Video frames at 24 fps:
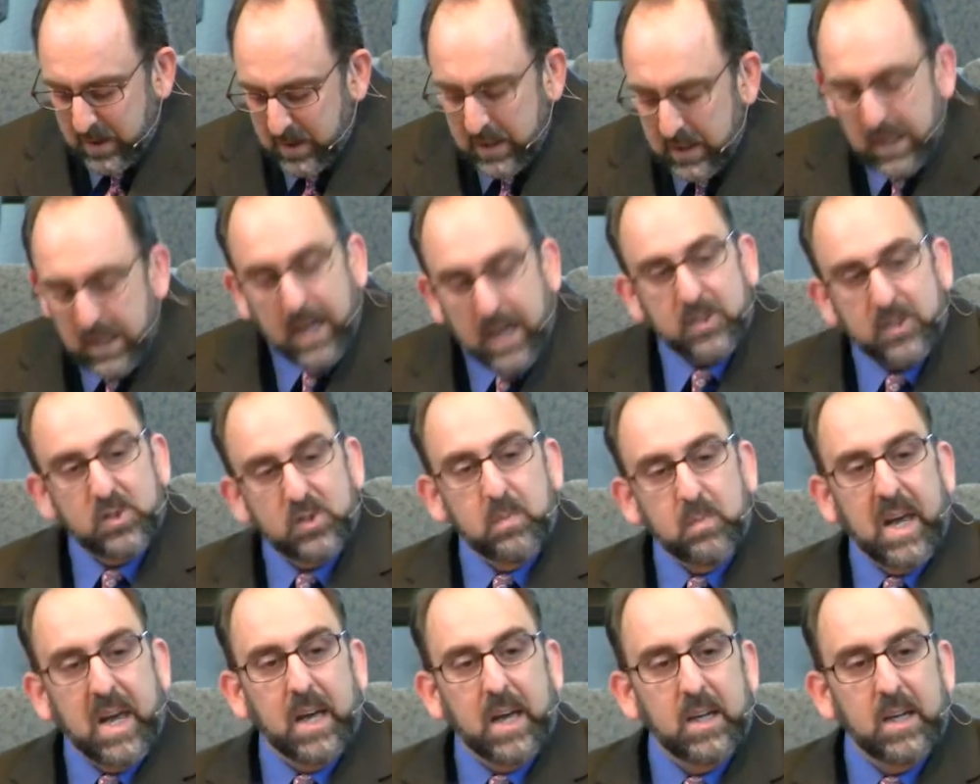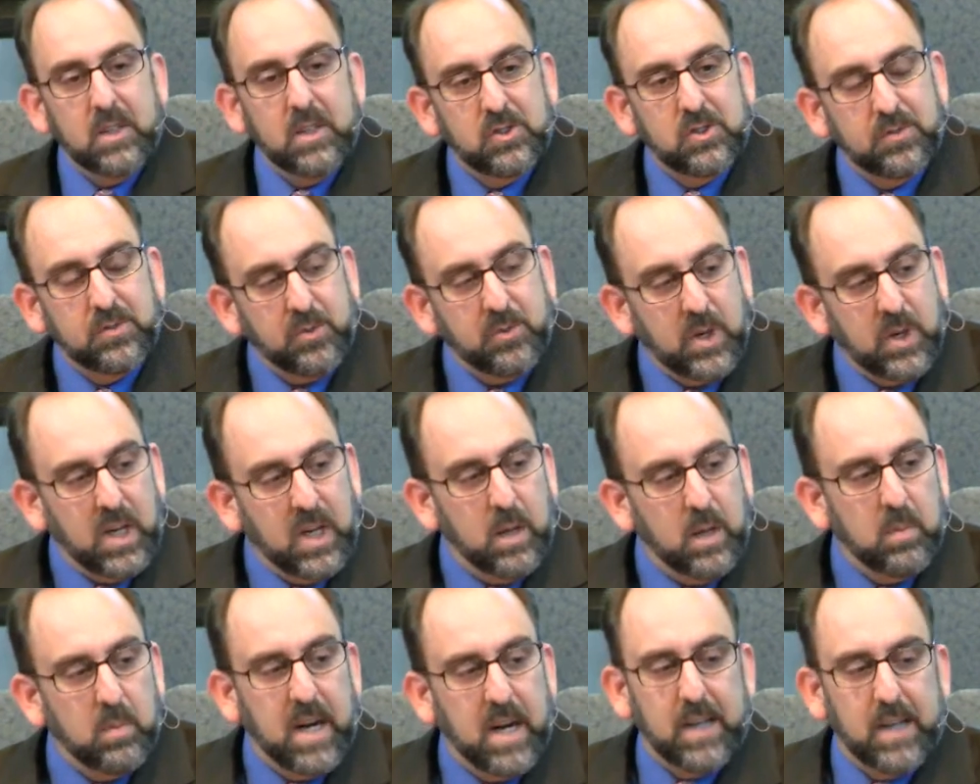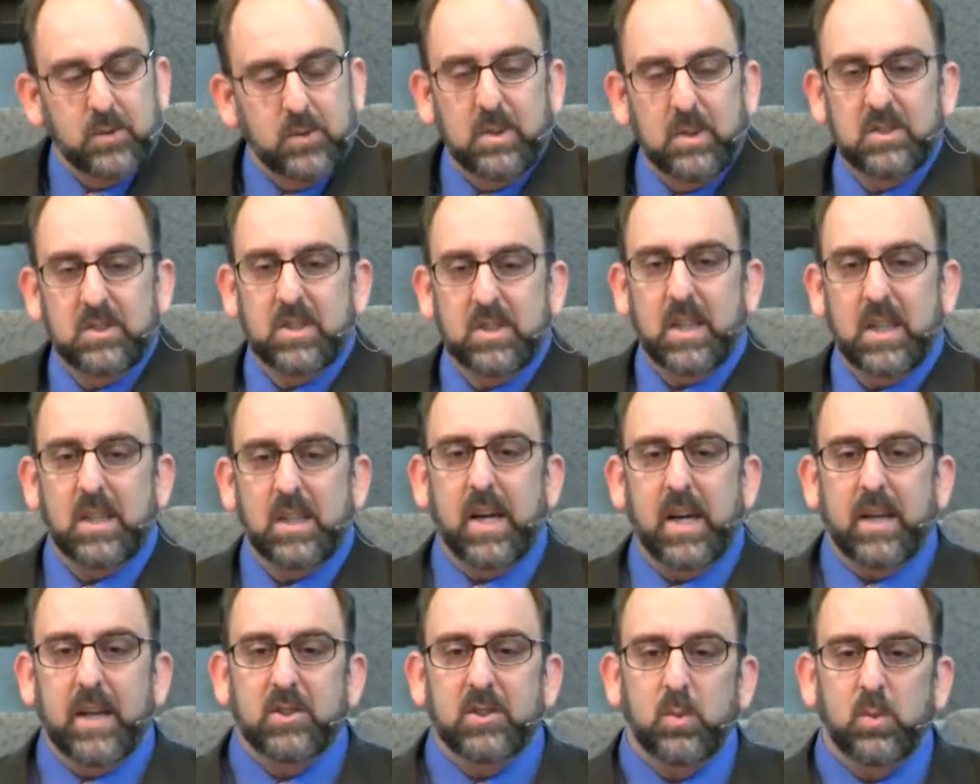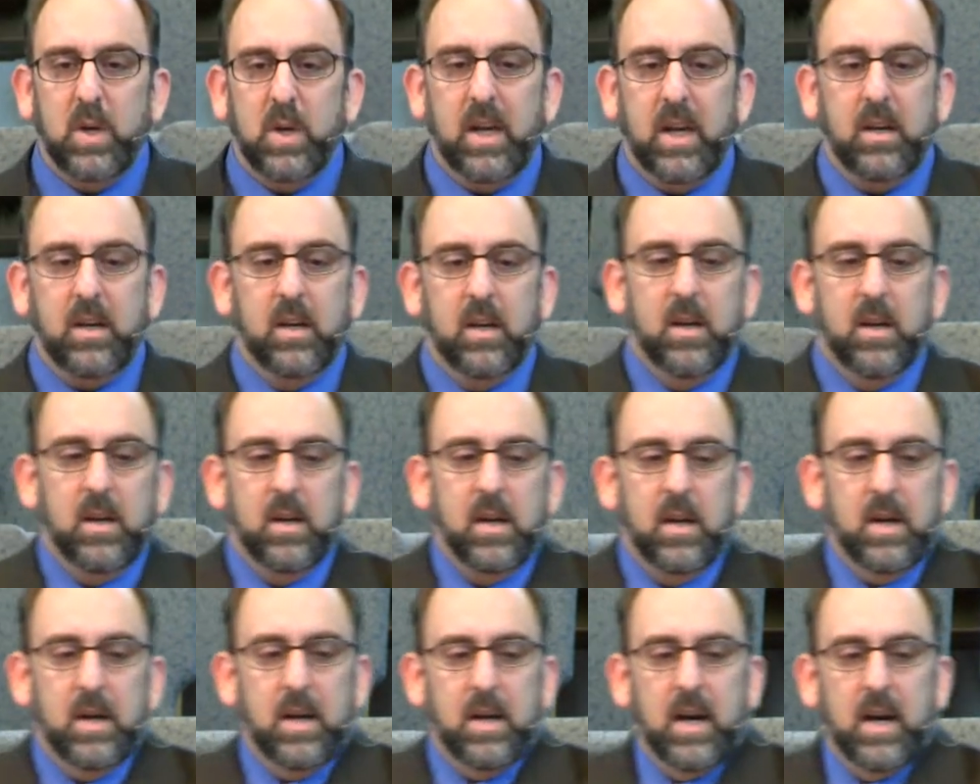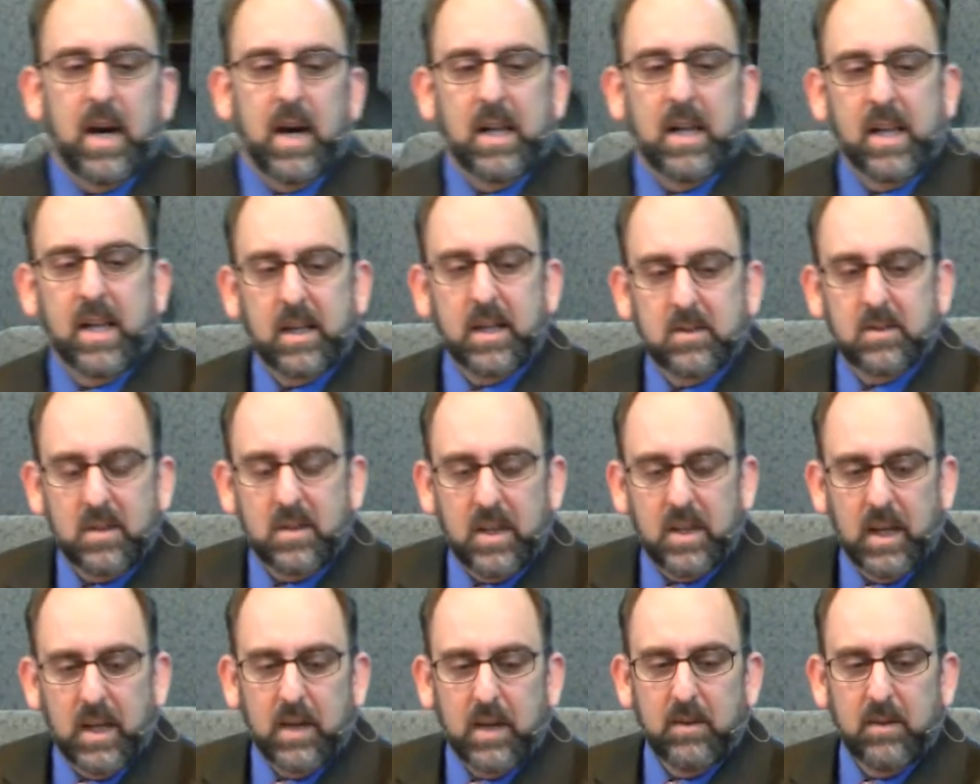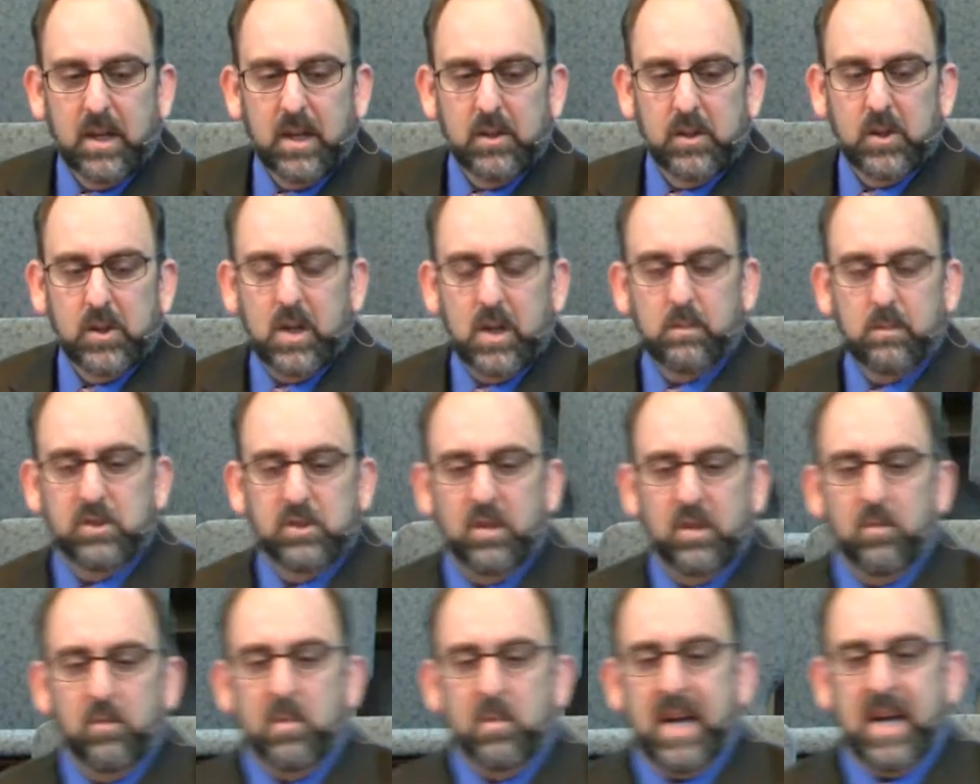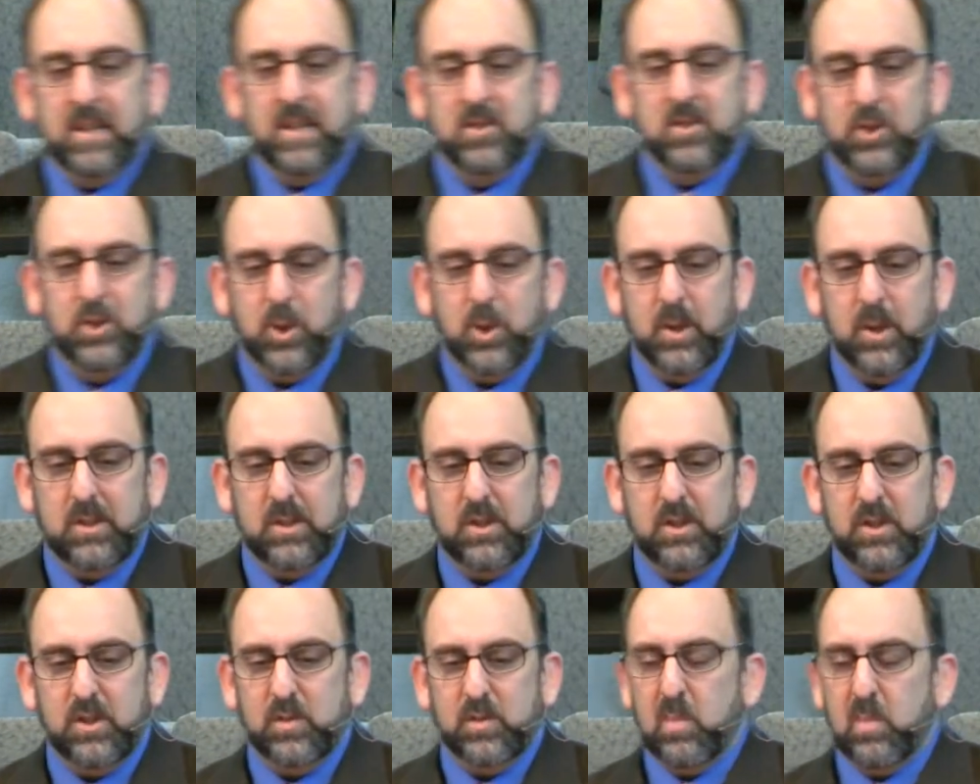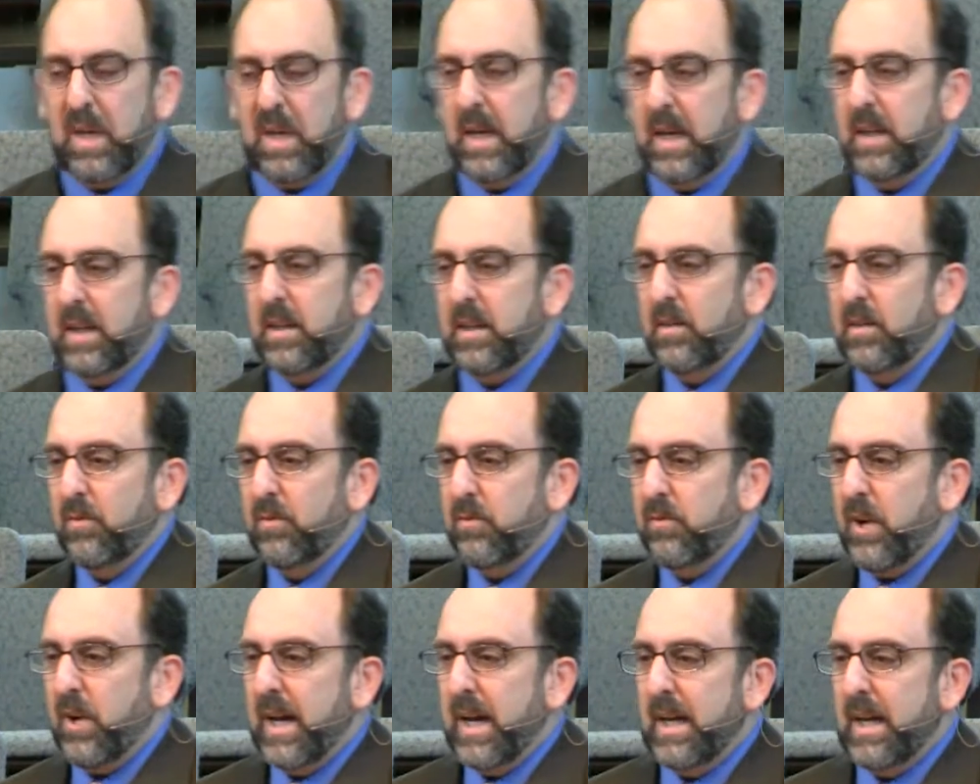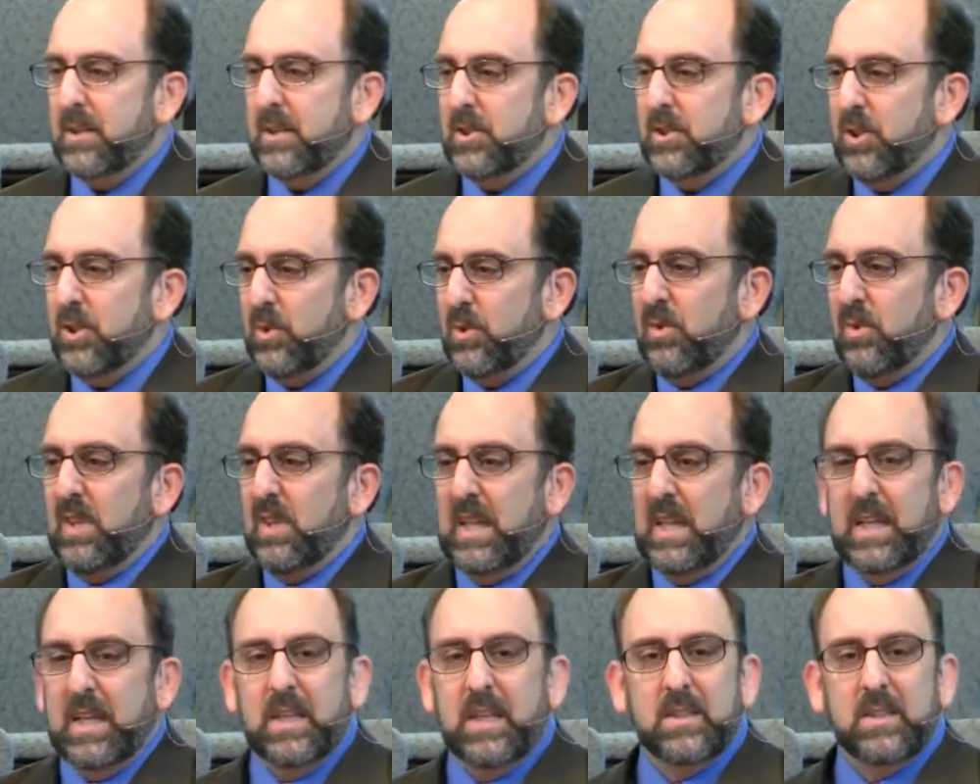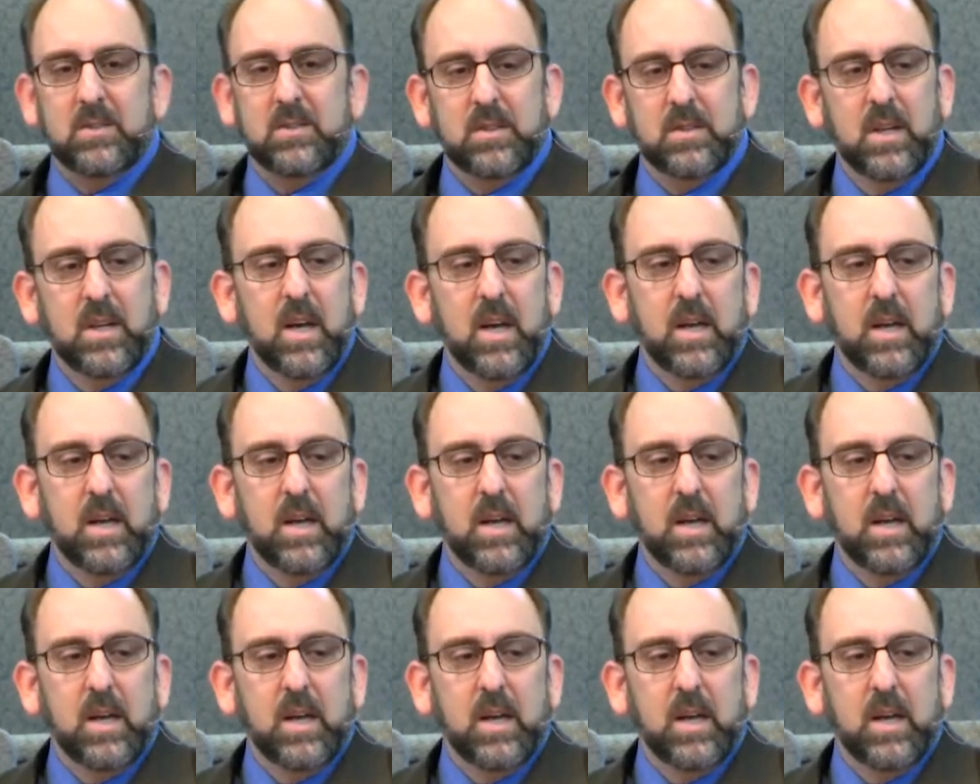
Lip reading: Yes, man is free, but as we said last week, I like to think of it in terms of man's choices being confined to these.